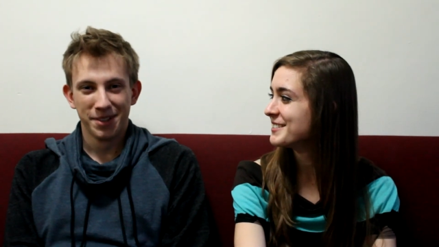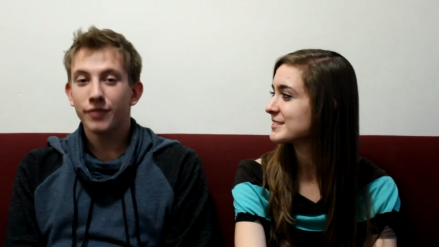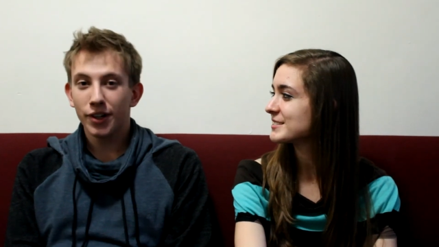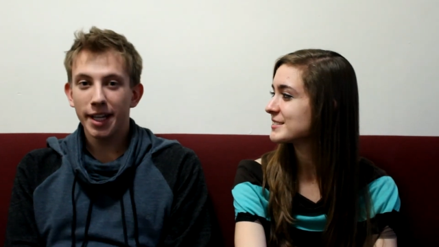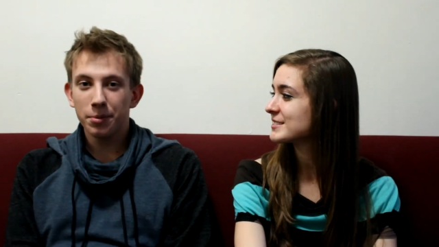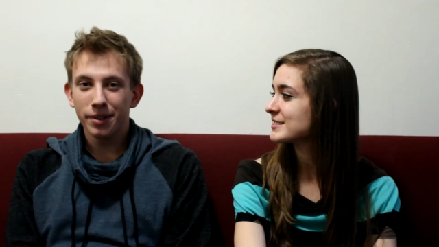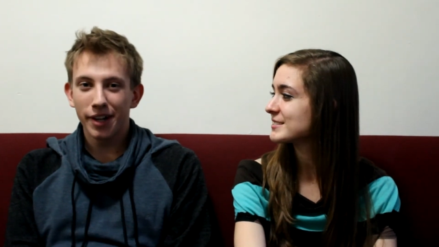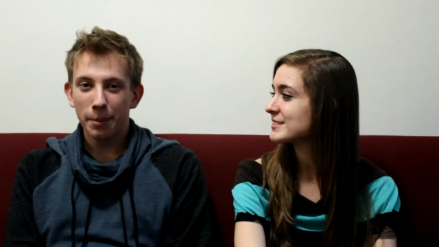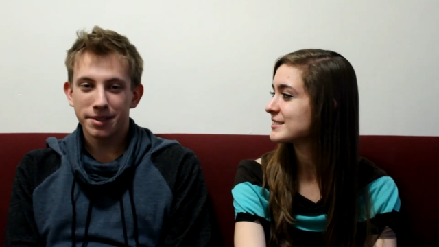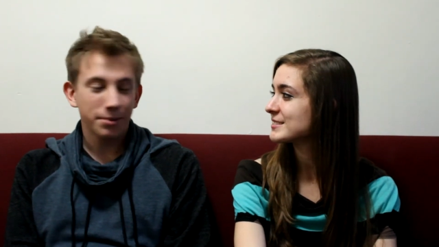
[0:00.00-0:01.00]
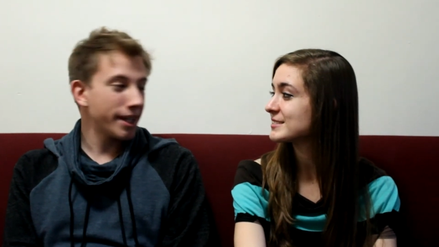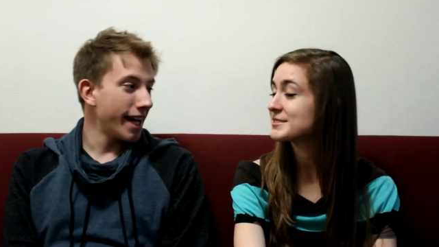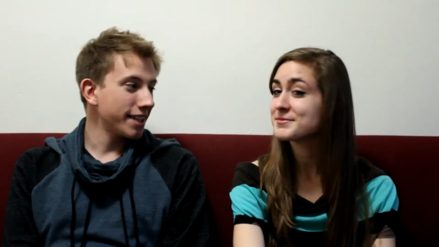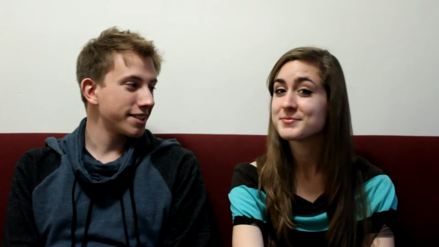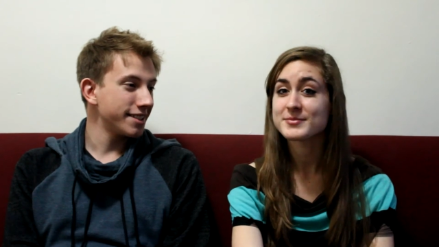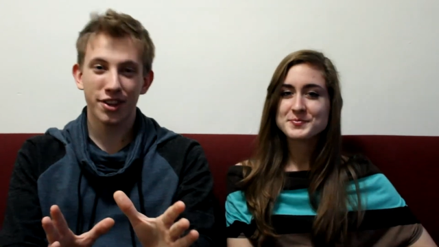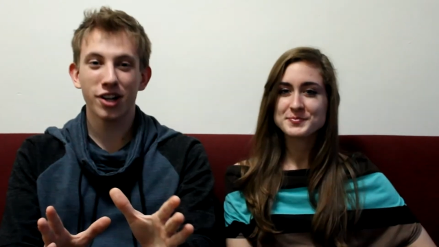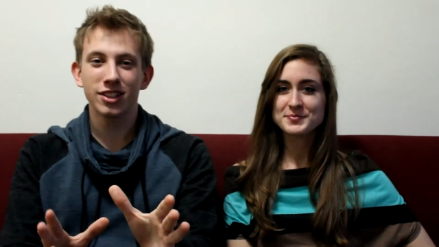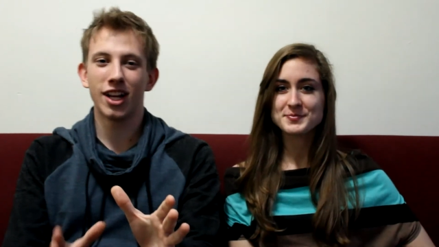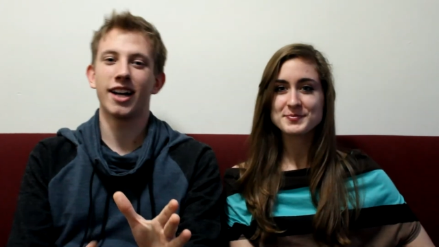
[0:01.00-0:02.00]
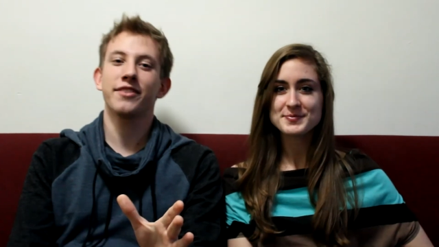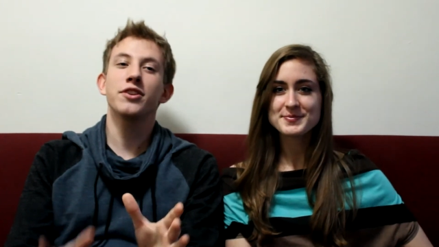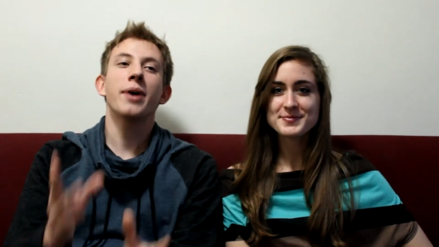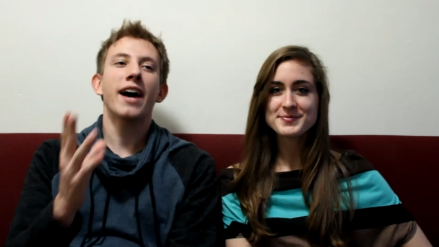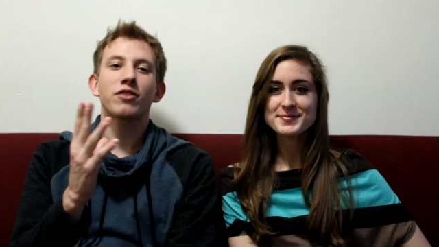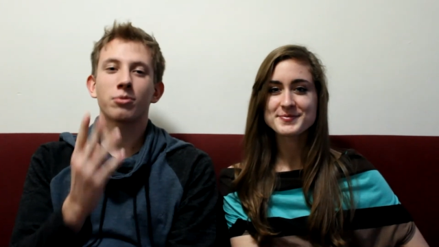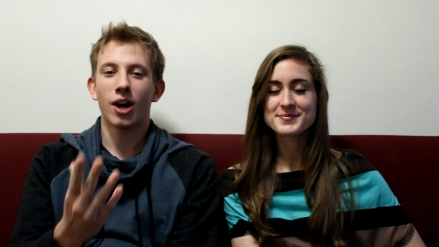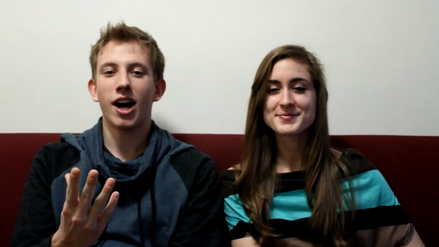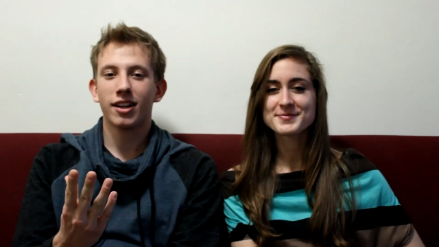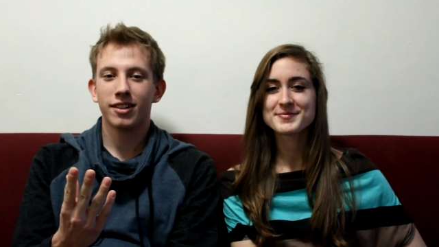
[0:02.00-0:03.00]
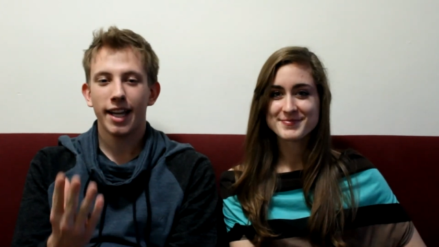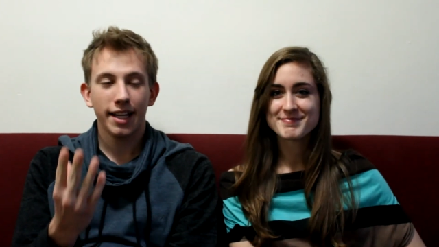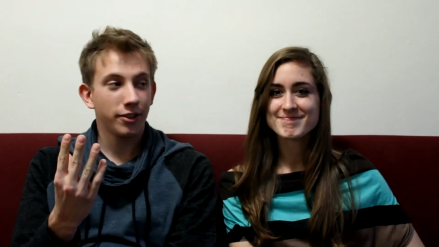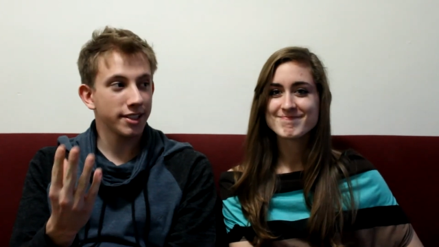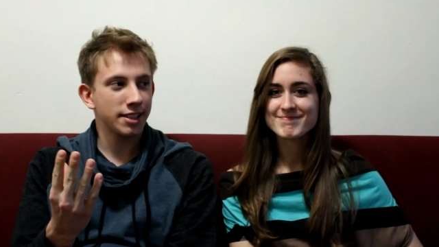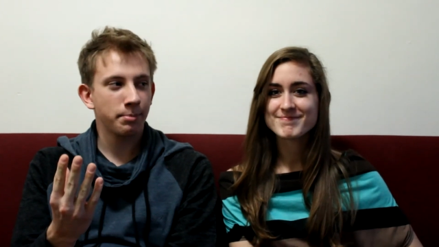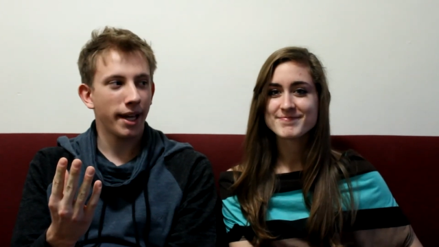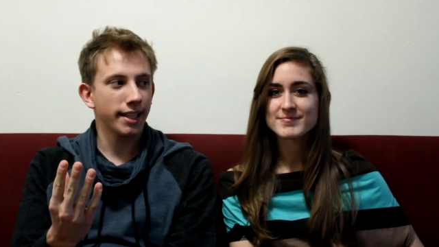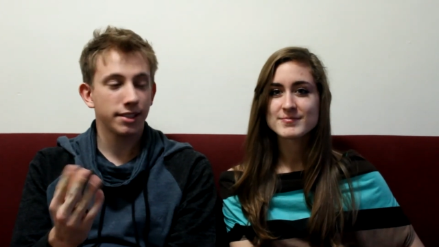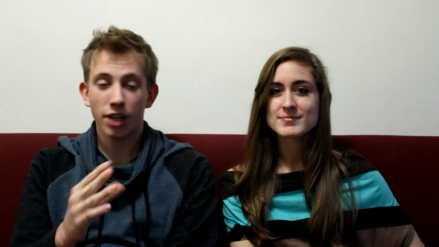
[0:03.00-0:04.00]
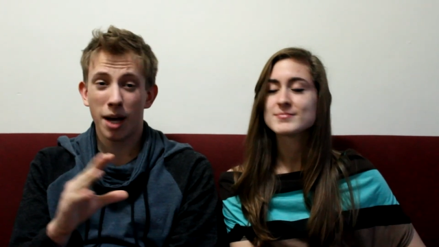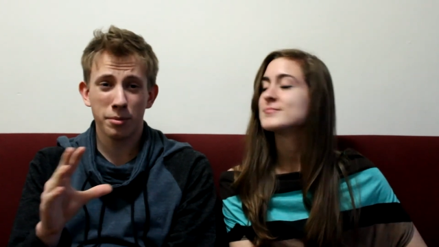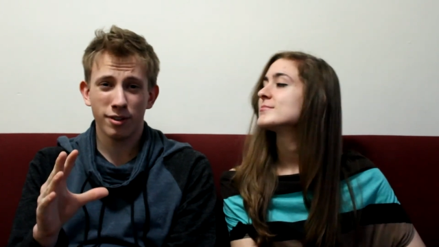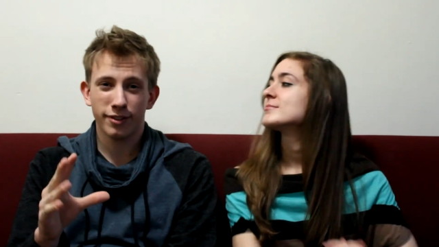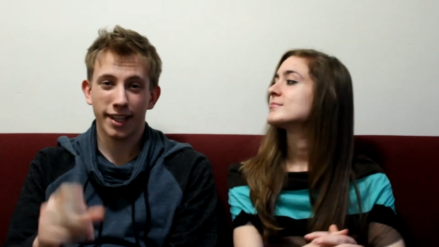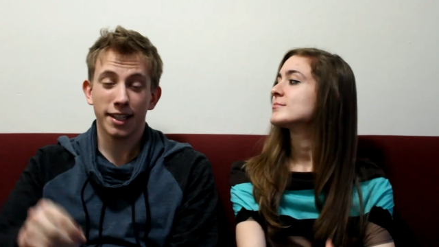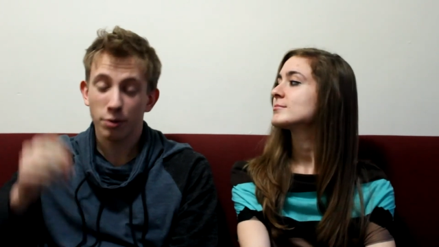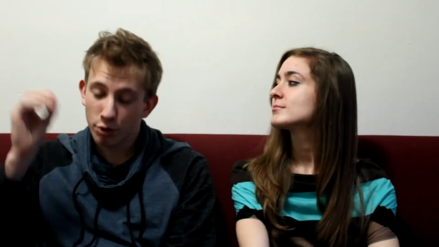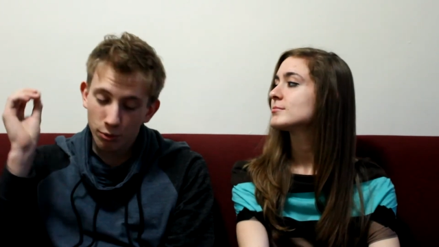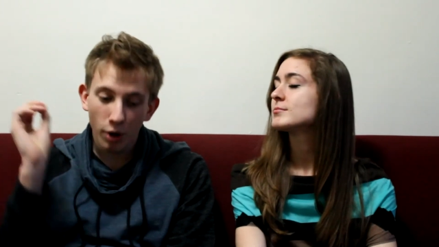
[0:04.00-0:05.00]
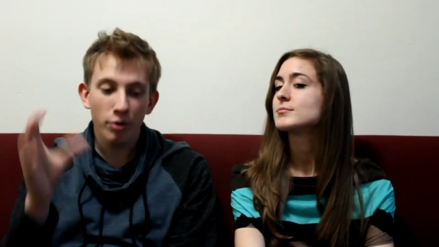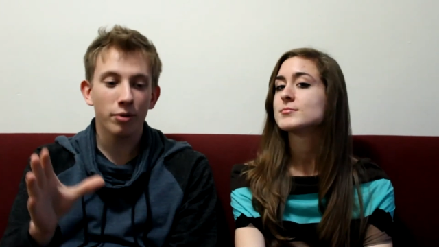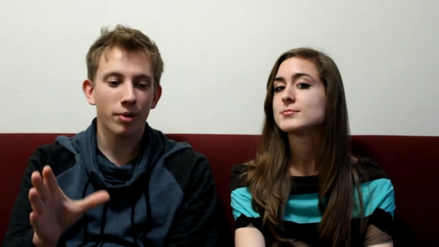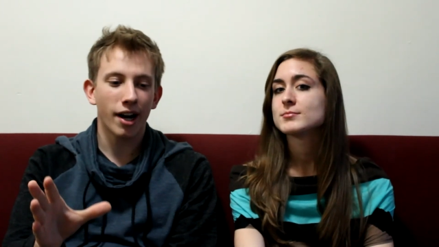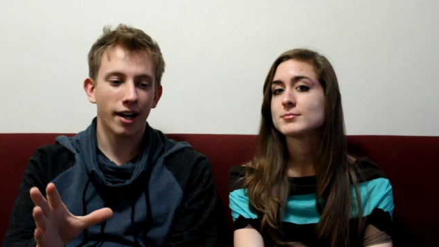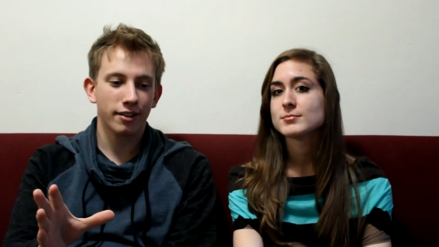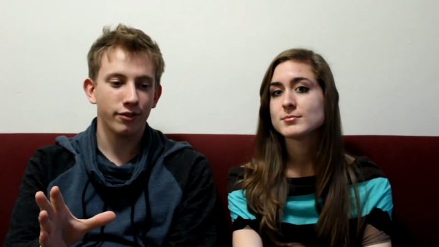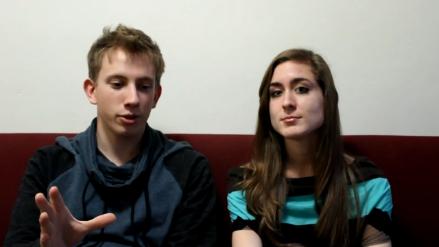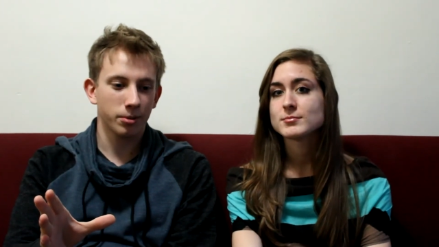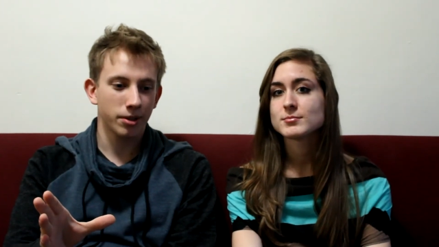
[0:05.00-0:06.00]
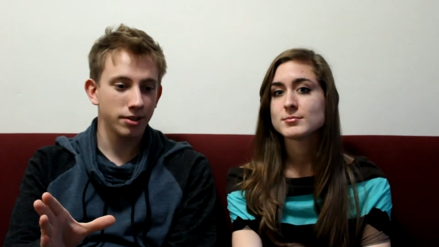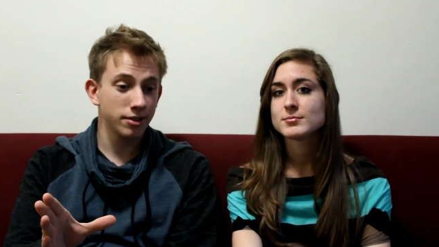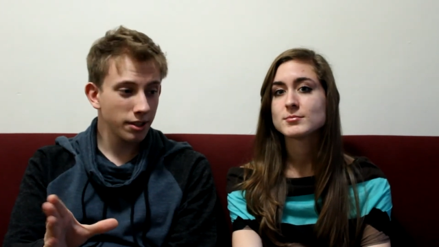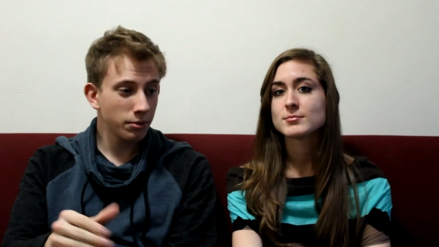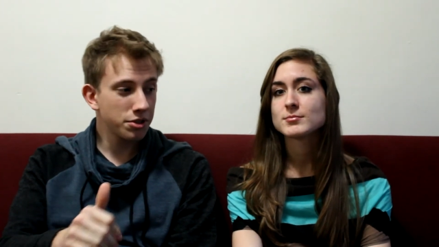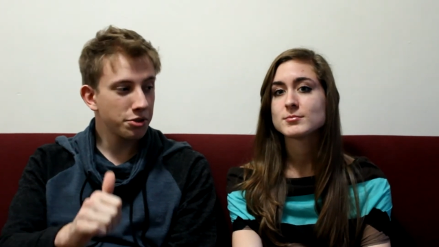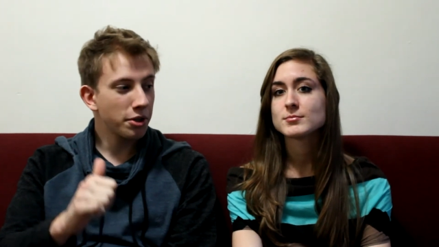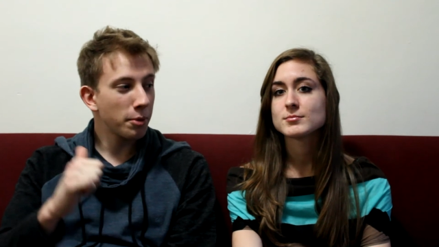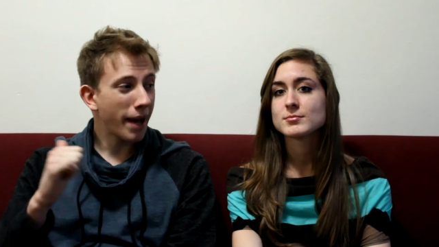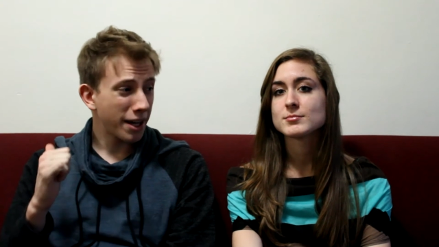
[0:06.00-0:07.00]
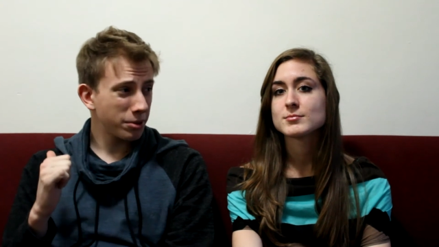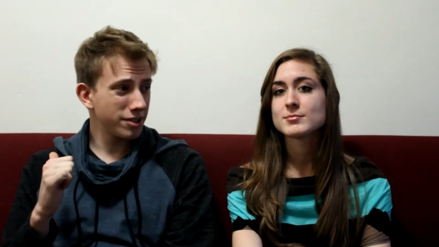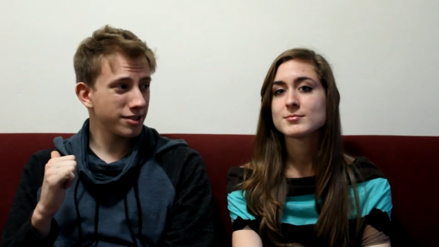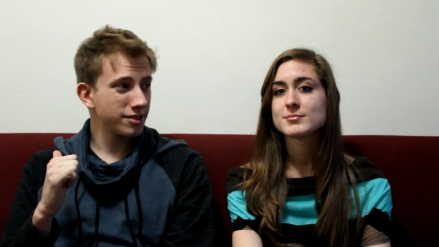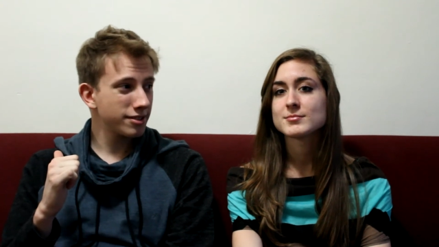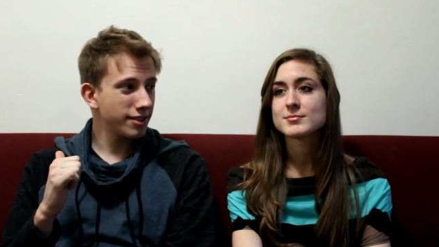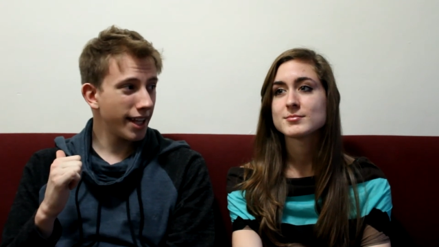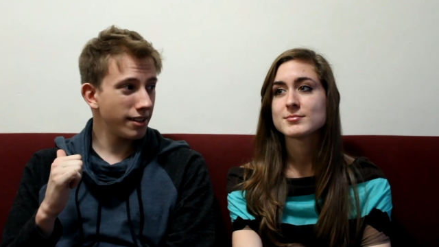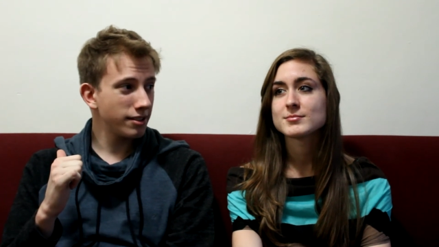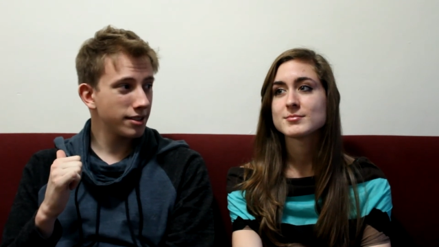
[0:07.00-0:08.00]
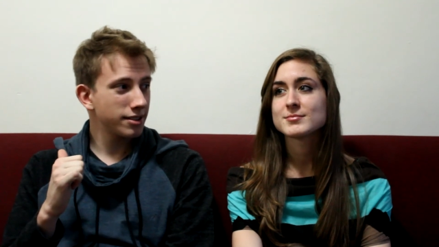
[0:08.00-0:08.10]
Speaker 1: for equal and opposite reaction. Third law, if you have a rock and you're in space, not moving, and you throw the rock forwards, would you go backwards then?